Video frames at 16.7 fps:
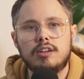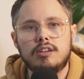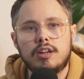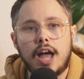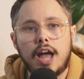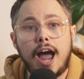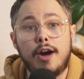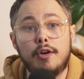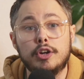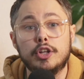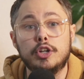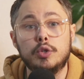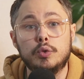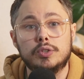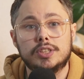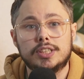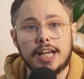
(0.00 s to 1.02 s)
how to
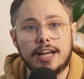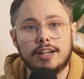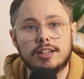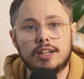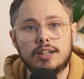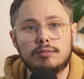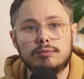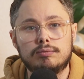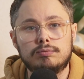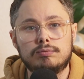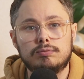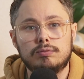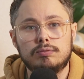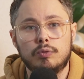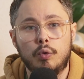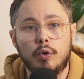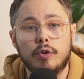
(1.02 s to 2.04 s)
do stand-up?
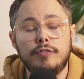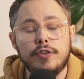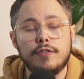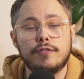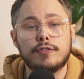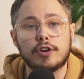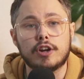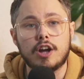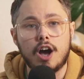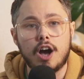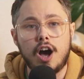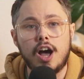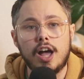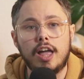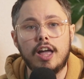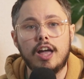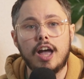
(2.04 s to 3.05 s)
What if you
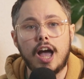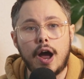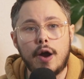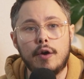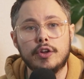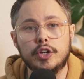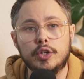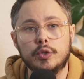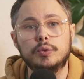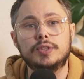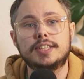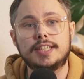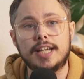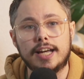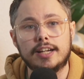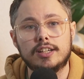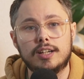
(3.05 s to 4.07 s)
forgot how to do
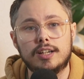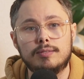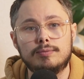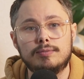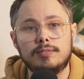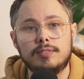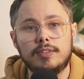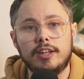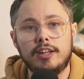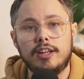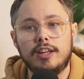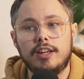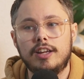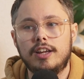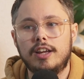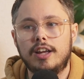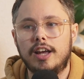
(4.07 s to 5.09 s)
stand-up?
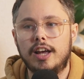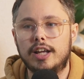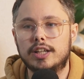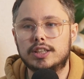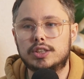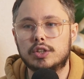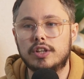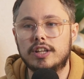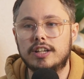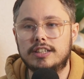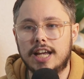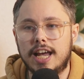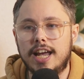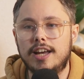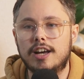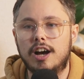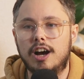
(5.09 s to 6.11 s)
And so the
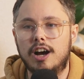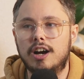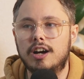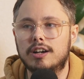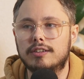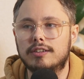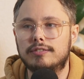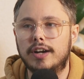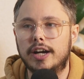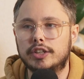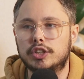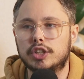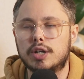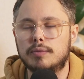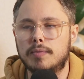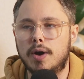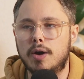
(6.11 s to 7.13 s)
day of, I
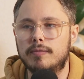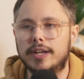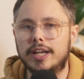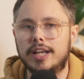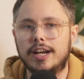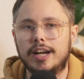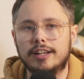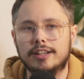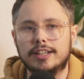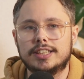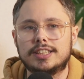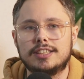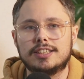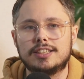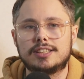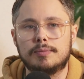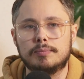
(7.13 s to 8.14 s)
took a moment and I
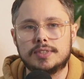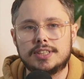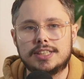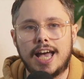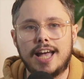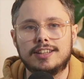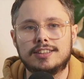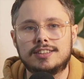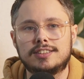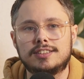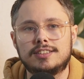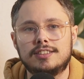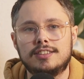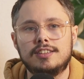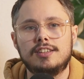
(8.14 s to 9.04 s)
listened to some sets